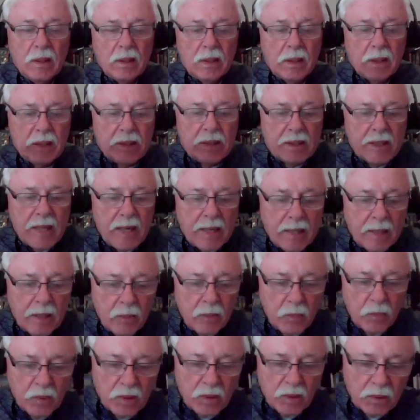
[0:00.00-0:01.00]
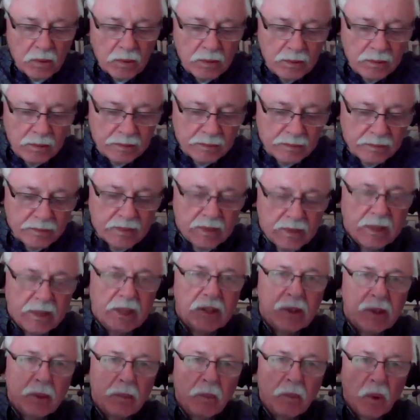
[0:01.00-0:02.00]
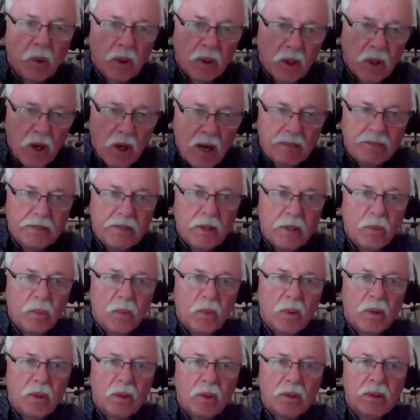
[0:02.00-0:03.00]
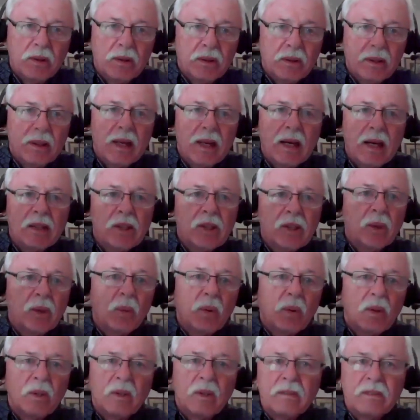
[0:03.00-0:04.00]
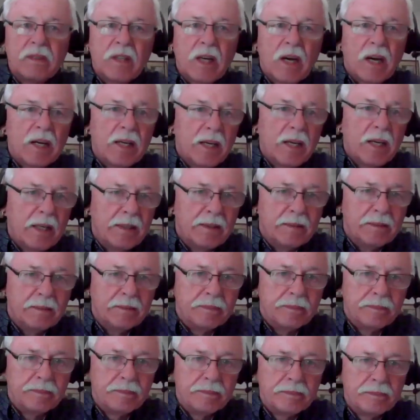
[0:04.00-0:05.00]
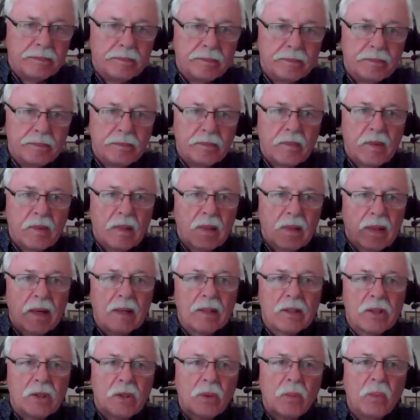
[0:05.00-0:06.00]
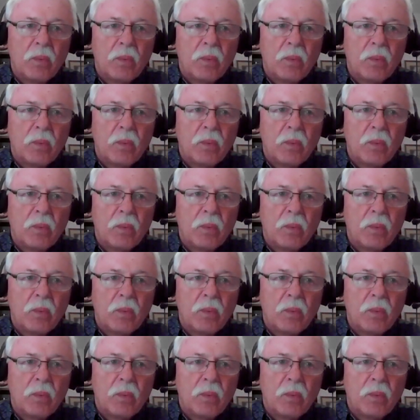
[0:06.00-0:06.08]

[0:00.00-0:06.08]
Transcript: The second world is the more lofty world, and that's the world of Gan Eden. That's the